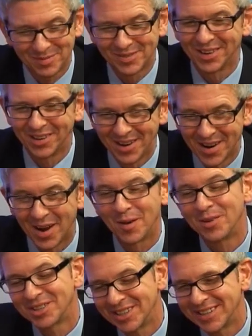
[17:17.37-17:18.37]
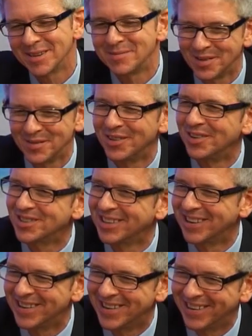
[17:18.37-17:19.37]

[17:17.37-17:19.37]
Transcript: Absolutely not. I wish it did, but unfortunately